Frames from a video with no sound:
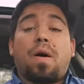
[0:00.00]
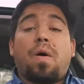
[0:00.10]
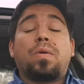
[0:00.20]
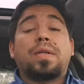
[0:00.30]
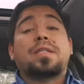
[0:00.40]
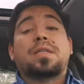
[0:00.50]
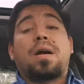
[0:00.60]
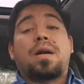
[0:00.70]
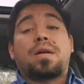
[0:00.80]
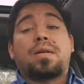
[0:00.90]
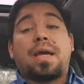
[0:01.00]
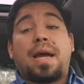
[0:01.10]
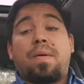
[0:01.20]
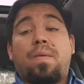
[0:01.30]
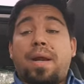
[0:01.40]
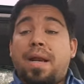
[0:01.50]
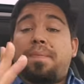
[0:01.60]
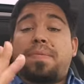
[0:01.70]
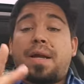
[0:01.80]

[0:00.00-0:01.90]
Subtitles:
only starter that went up